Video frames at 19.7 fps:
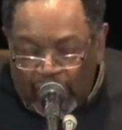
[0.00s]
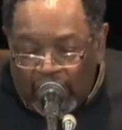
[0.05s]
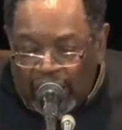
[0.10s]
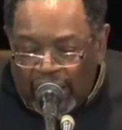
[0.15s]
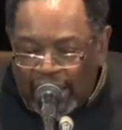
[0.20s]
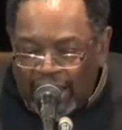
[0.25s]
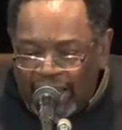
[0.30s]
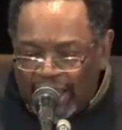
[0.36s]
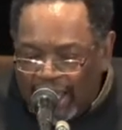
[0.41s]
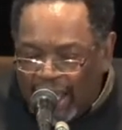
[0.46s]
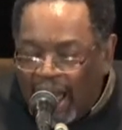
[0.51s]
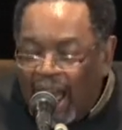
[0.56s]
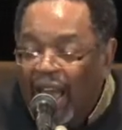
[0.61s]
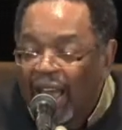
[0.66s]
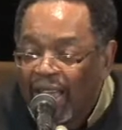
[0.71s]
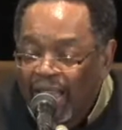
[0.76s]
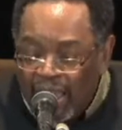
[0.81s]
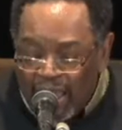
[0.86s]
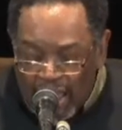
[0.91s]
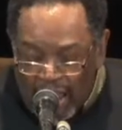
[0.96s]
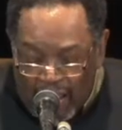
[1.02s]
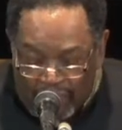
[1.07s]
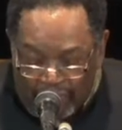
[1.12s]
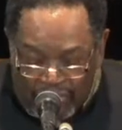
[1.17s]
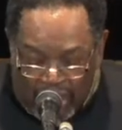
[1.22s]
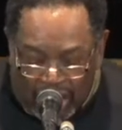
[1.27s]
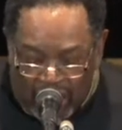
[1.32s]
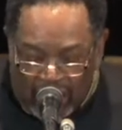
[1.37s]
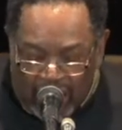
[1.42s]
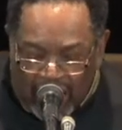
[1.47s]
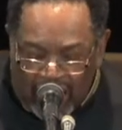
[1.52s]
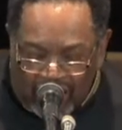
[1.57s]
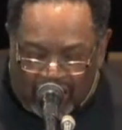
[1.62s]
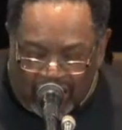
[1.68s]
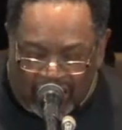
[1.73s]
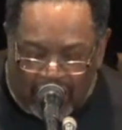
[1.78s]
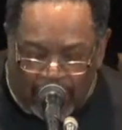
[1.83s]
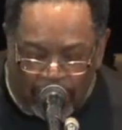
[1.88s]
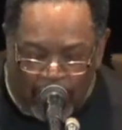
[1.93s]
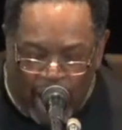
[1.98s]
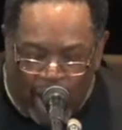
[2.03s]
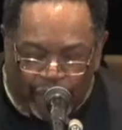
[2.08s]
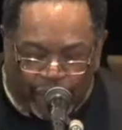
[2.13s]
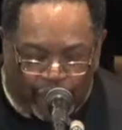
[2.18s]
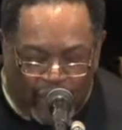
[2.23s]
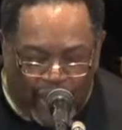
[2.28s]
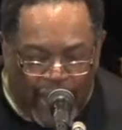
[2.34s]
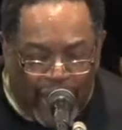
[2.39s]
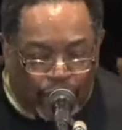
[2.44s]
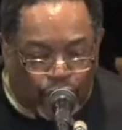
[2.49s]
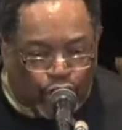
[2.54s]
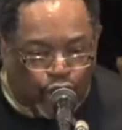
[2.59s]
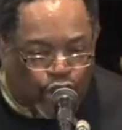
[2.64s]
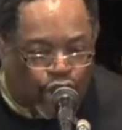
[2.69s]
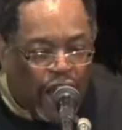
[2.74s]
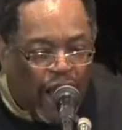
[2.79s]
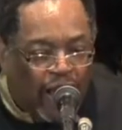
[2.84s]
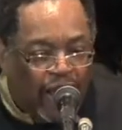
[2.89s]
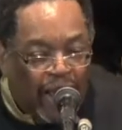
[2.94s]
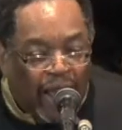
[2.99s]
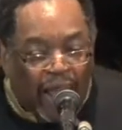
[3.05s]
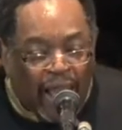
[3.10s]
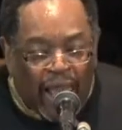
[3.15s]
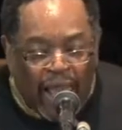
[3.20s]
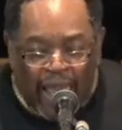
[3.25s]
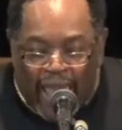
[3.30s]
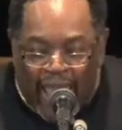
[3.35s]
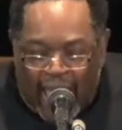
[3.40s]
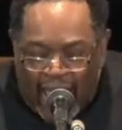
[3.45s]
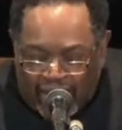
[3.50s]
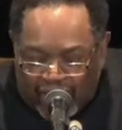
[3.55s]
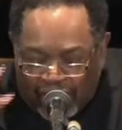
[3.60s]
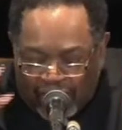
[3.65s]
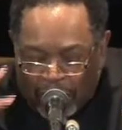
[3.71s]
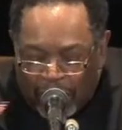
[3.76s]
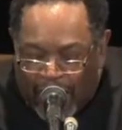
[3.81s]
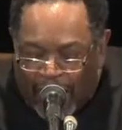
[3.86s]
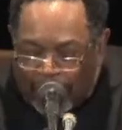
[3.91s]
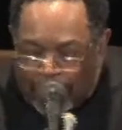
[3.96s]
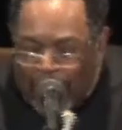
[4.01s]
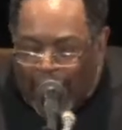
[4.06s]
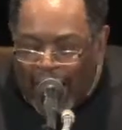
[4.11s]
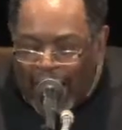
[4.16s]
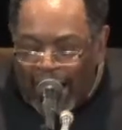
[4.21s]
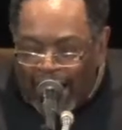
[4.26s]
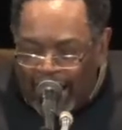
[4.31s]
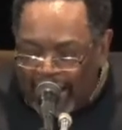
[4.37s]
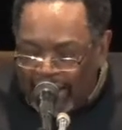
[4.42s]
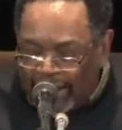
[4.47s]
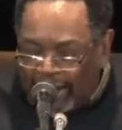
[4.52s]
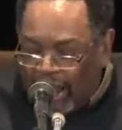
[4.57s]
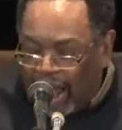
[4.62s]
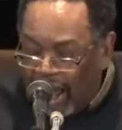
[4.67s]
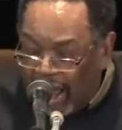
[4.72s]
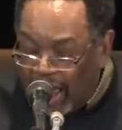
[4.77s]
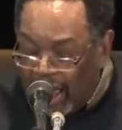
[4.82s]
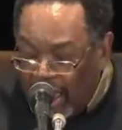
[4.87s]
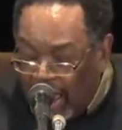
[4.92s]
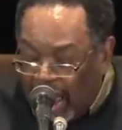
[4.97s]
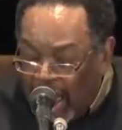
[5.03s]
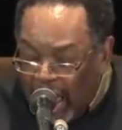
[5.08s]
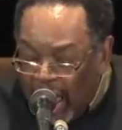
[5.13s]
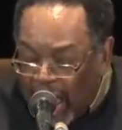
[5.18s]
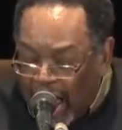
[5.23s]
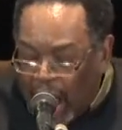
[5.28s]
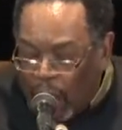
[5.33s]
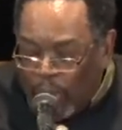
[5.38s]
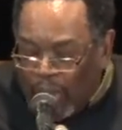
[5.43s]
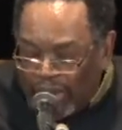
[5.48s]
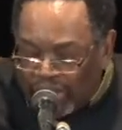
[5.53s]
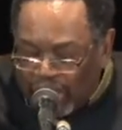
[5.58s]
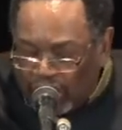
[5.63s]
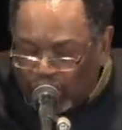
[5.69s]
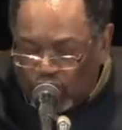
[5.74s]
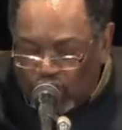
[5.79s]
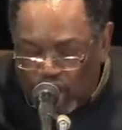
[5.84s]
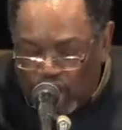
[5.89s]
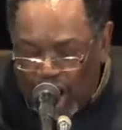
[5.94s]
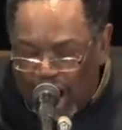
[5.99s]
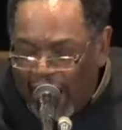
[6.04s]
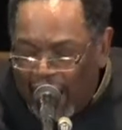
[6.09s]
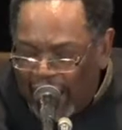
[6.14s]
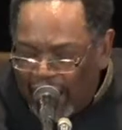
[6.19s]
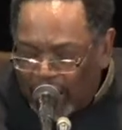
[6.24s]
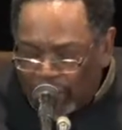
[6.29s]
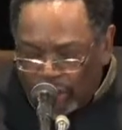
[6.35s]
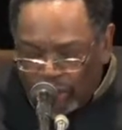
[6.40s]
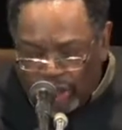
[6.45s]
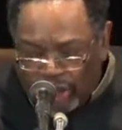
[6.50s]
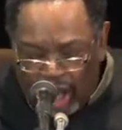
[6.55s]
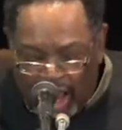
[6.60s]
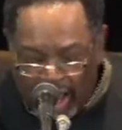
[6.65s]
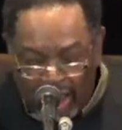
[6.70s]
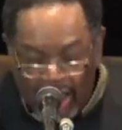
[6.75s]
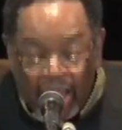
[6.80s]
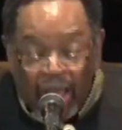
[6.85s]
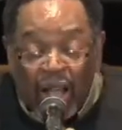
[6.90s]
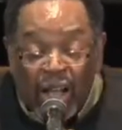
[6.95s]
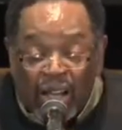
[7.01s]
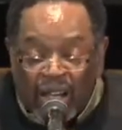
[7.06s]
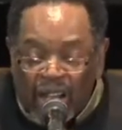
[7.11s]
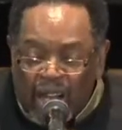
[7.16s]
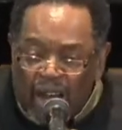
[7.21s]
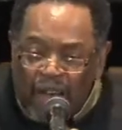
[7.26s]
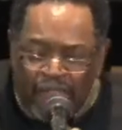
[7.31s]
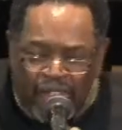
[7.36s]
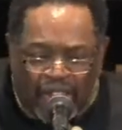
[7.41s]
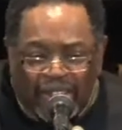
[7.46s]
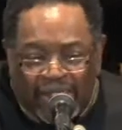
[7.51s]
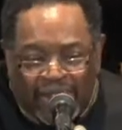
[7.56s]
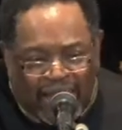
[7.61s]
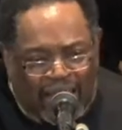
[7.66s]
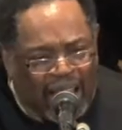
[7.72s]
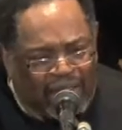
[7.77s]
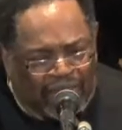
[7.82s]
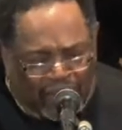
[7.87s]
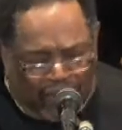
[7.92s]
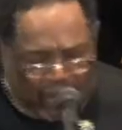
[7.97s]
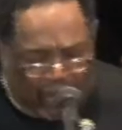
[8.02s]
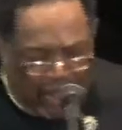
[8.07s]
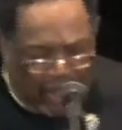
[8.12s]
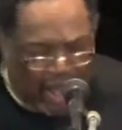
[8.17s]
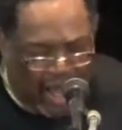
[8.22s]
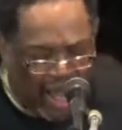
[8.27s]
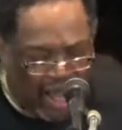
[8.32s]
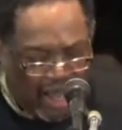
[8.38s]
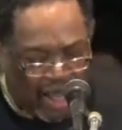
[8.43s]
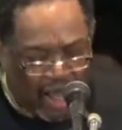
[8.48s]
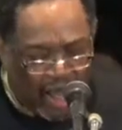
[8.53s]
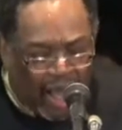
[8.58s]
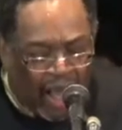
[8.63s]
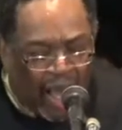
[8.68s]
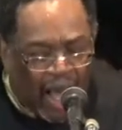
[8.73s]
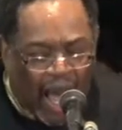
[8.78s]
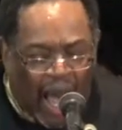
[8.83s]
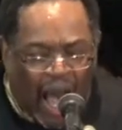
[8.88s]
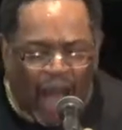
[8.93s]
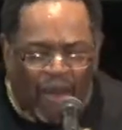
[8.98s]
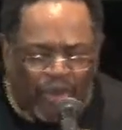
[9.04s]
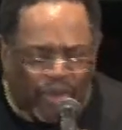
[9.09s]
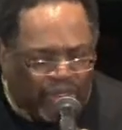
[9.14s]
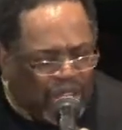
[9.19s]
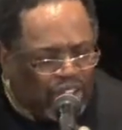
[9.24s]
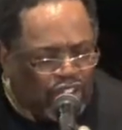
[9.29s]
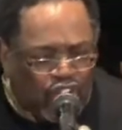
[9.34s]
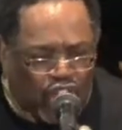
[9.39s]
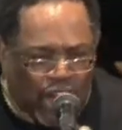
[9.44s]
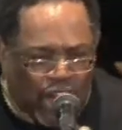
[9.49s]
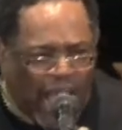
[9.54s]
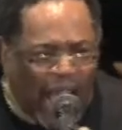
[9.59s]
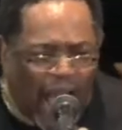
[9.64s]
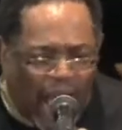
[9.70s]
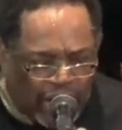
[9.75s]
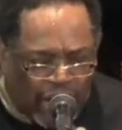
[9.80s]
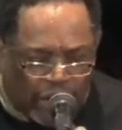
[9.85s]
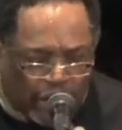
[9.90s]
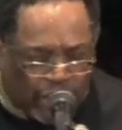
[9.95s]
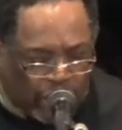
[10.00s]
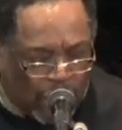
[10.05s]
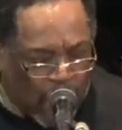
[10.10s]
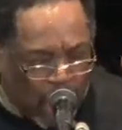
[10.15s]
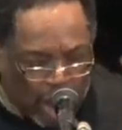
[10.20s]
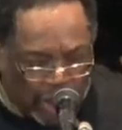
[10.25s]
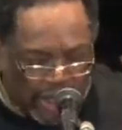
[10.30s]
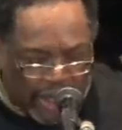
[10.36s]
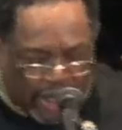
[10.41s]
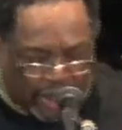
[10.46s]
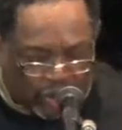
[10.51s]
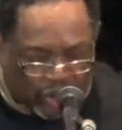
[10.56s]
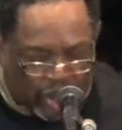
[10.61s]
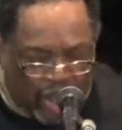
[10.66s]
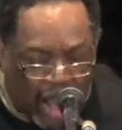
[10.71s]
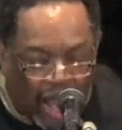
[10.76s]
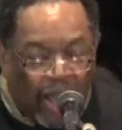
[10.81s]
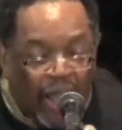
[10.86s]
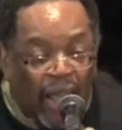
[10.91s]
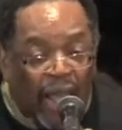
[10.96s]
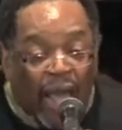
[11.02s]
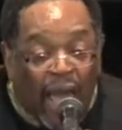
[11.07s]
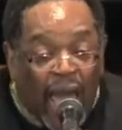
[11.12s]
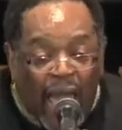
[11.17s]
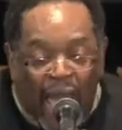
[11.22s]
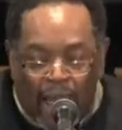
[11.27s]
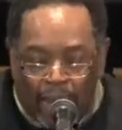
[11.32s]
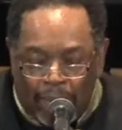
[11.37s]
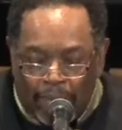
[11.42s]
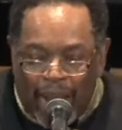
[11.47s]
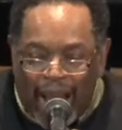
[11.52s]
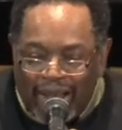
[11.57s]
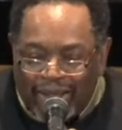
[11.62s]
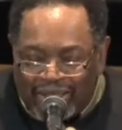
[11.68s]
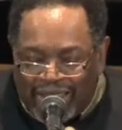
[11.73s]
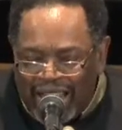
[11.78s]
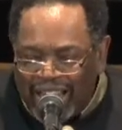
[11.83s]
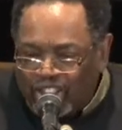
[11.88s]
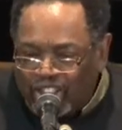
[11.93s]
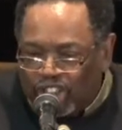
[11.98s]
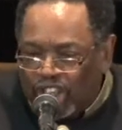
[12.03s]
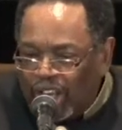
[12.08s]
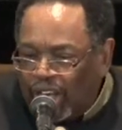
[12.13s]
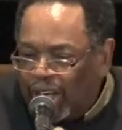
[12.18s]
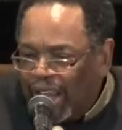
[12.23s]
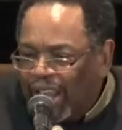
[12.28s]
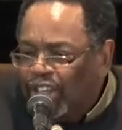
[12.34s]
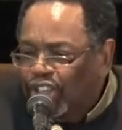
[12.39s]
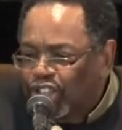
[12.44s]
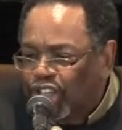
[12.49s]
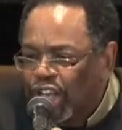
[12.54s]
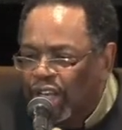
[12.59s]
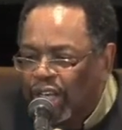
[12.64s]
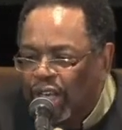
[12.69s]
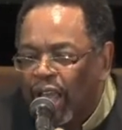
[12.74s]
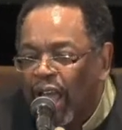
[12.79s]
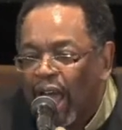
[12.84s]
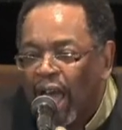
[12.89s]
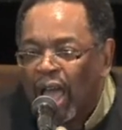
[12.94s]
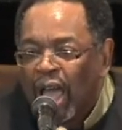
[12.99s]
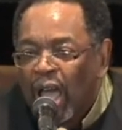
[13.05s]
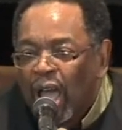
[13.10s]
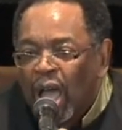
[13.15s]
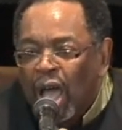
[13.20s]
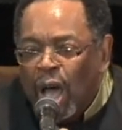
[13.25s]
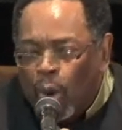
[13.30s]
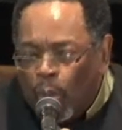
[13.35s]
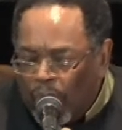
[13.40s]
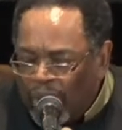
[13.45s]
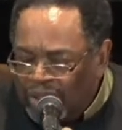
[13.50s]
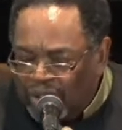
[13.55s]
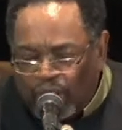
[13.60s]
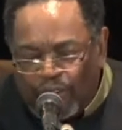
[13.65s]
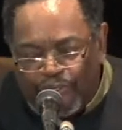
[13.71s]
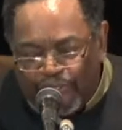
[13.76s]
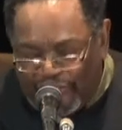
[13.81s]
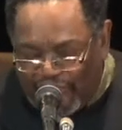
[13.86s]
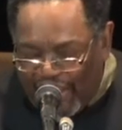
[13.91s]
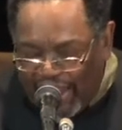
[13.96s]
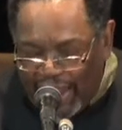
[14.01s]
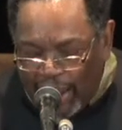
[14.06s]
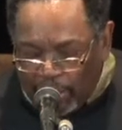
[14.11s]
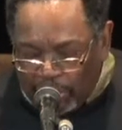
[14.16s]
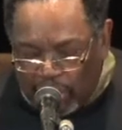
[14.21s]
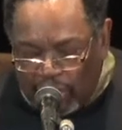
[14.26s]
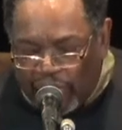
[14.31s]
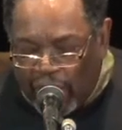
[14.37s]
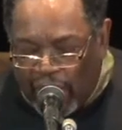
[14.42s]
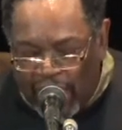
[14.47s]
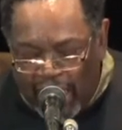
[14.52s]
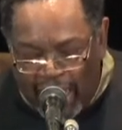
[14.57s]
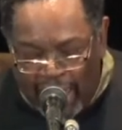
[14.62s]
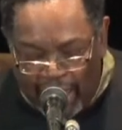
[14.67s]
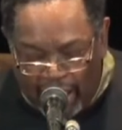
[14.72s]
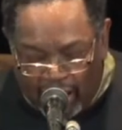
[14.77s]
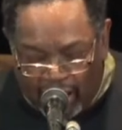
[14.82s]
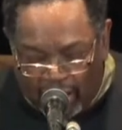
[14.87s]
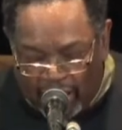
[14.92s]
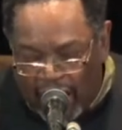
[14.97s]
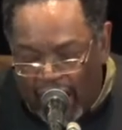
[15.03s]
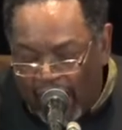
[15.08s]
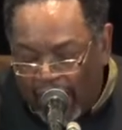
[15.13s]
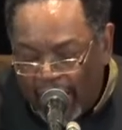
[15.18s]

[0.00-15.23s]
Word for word: the lust of my flesh out of my mind. I was a child of the devil. I was a child of darkness, and my destination was the flames of hell.